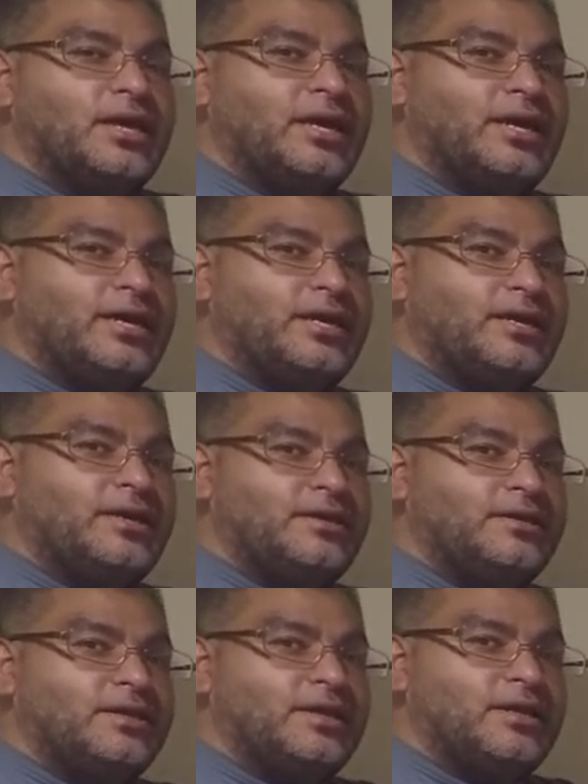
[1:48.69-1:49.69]

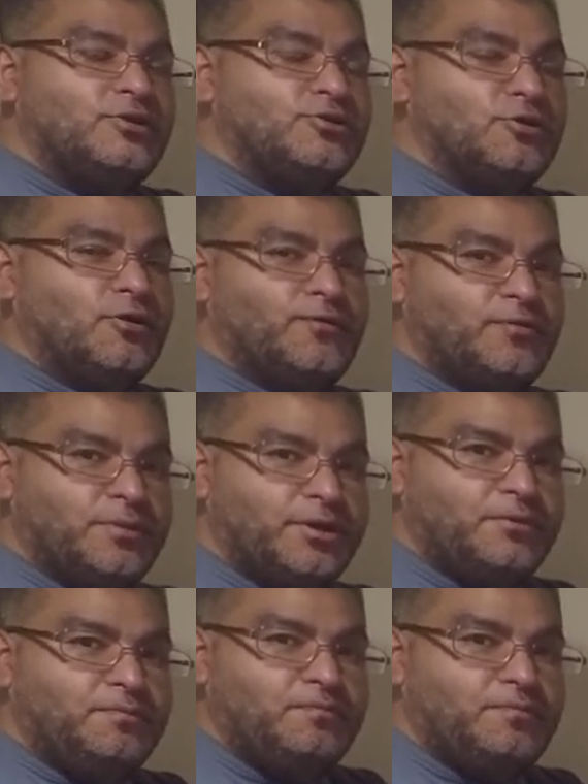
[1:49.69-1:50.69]
and you go from there.